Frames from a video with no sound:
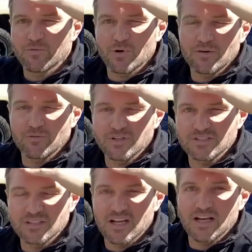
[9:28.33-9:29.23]
For whatever
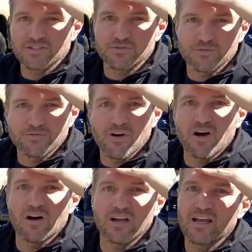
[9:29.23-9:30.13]
reason, it cuts through fog